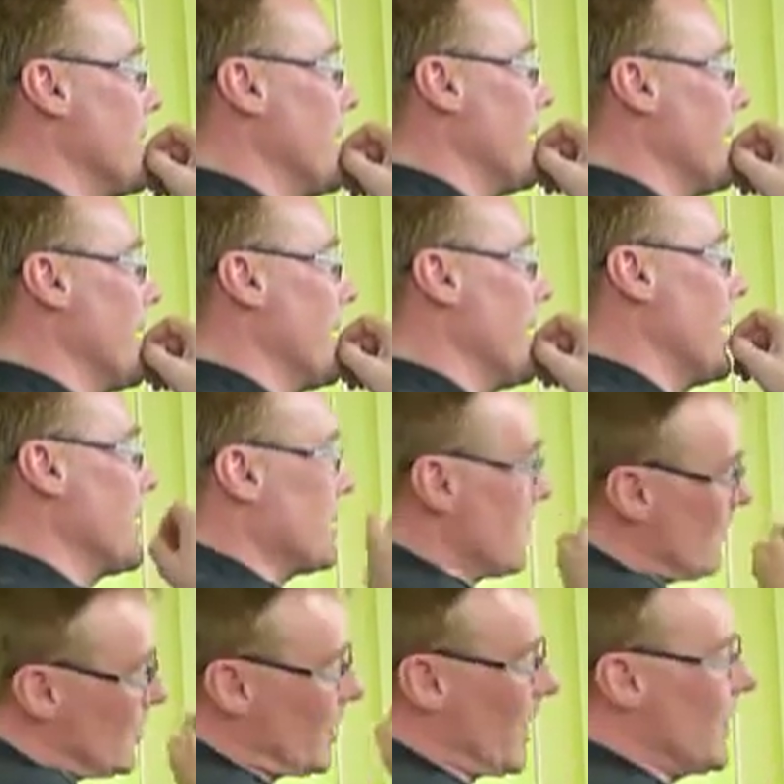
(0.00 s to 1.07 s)
that I had
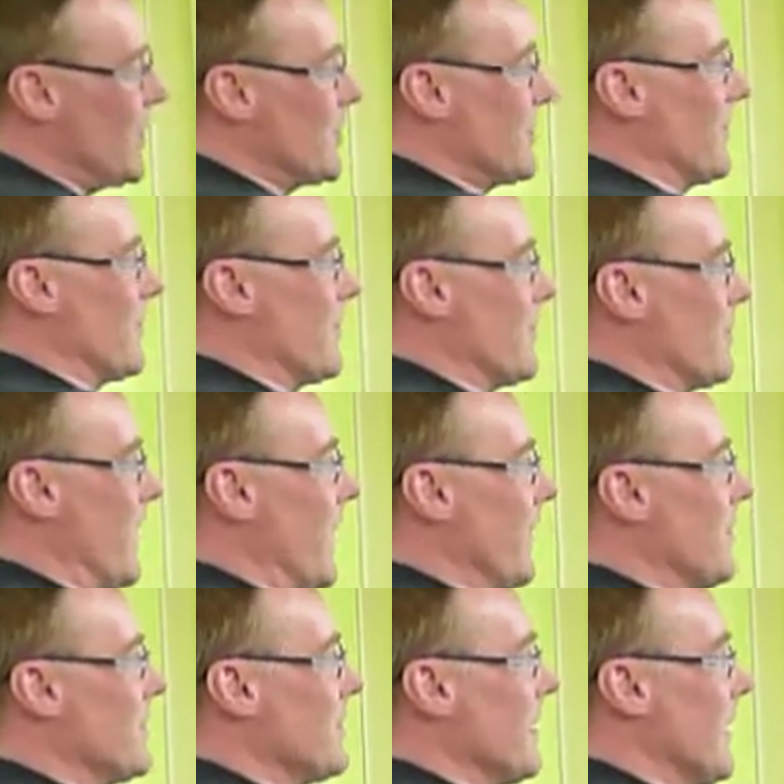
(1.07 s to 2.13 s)
to change things
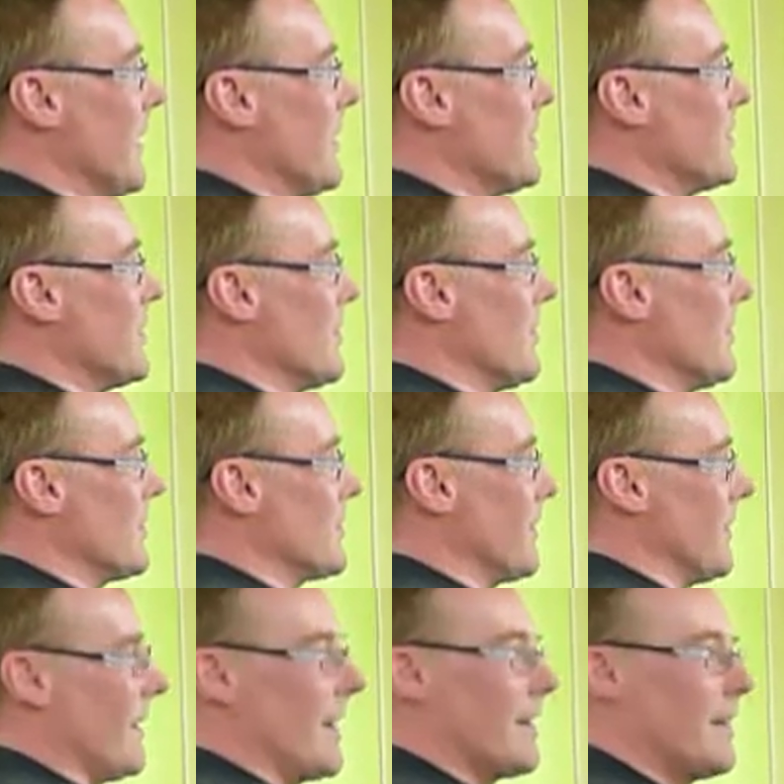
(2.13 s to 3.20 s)
around so
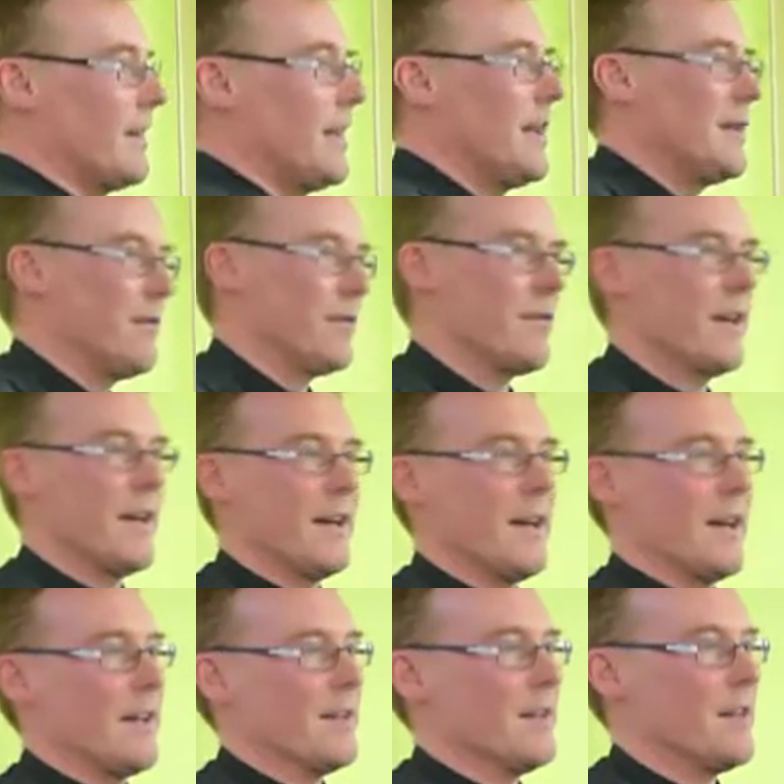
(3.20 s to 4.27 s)
that I could leave
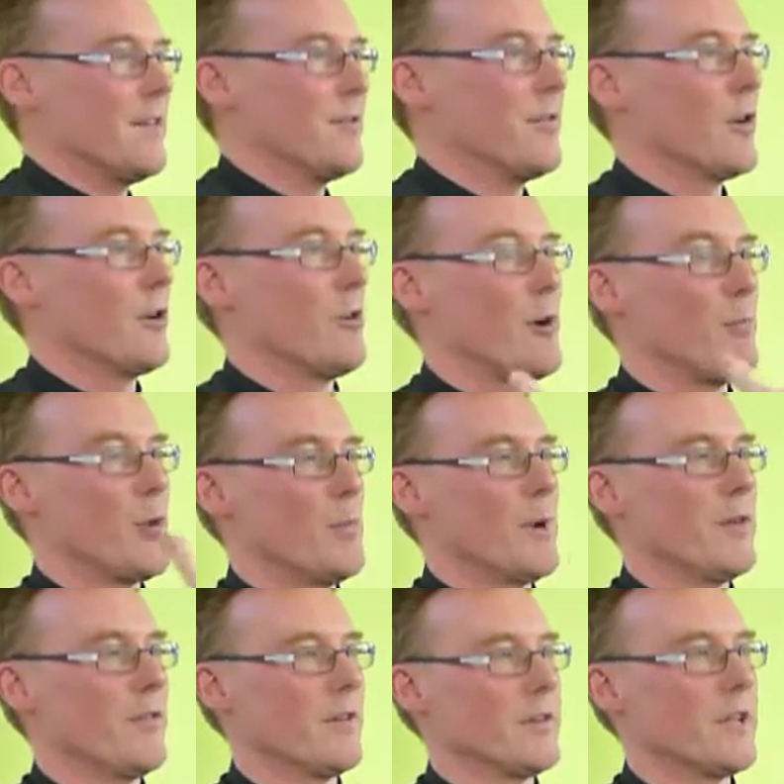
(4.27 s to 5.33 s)
and then follow up on
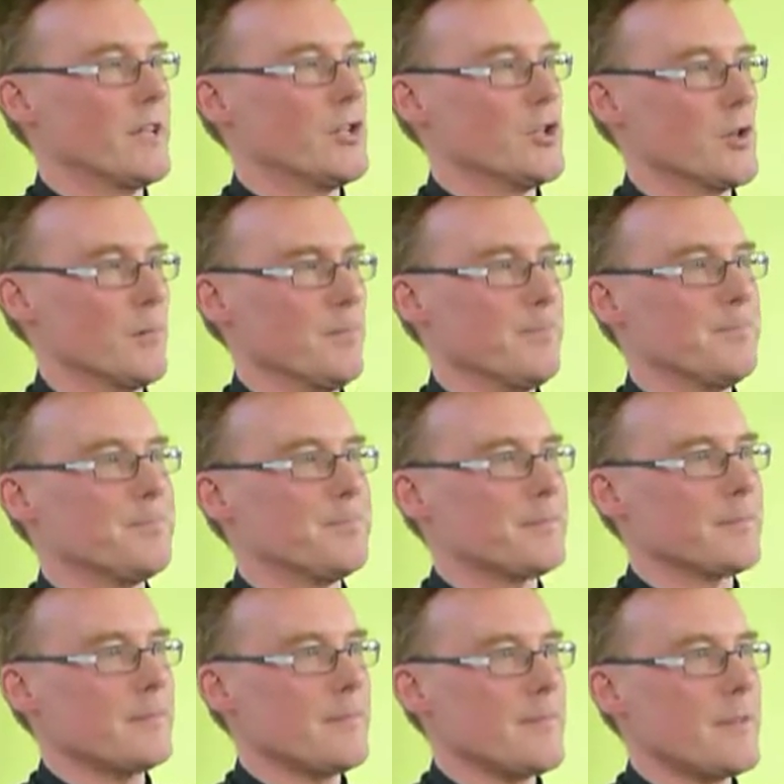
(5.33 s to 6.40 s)
my vocation.
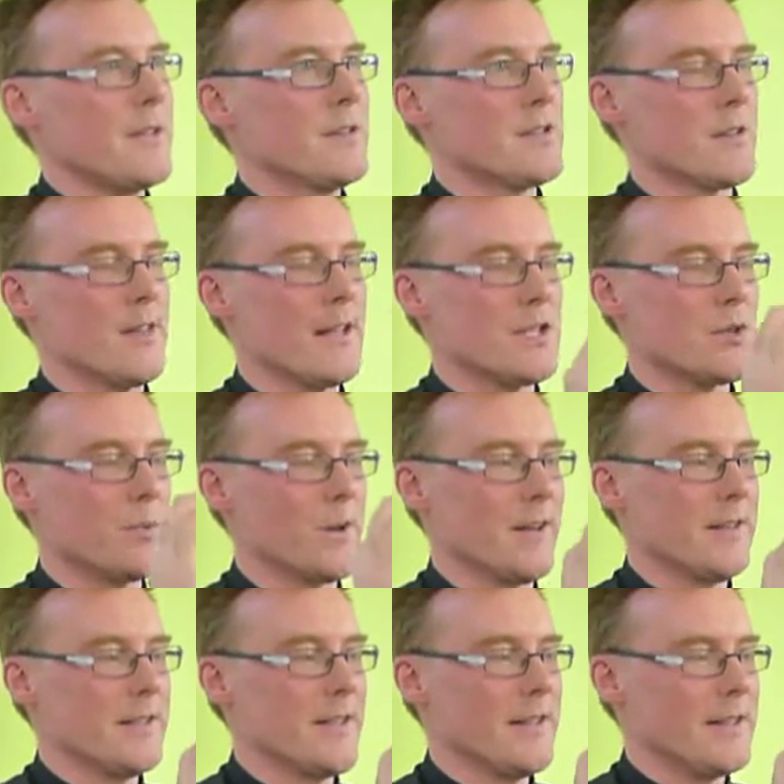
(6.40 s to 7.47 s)
So that's what
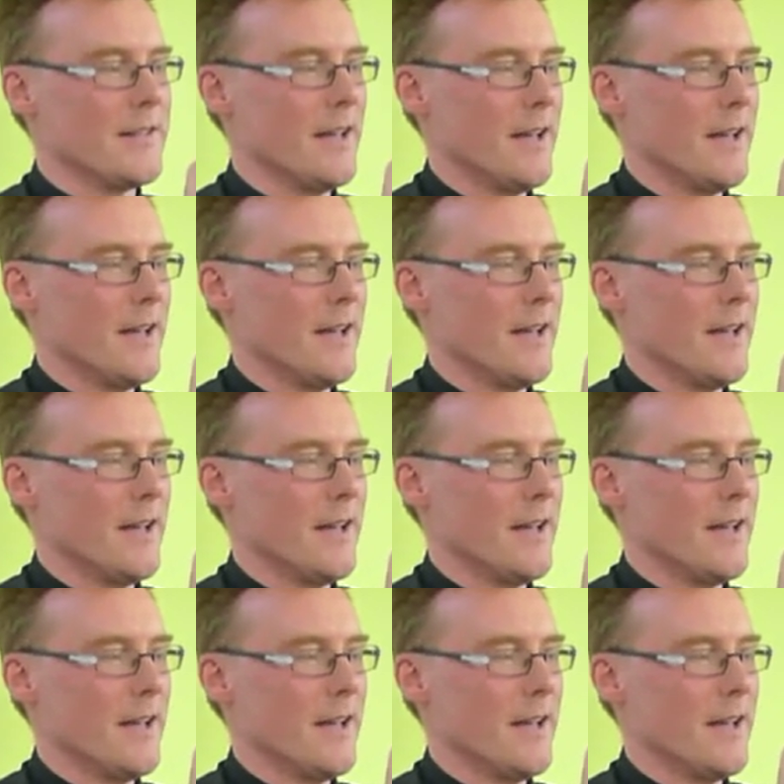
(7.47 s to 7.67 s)
I did.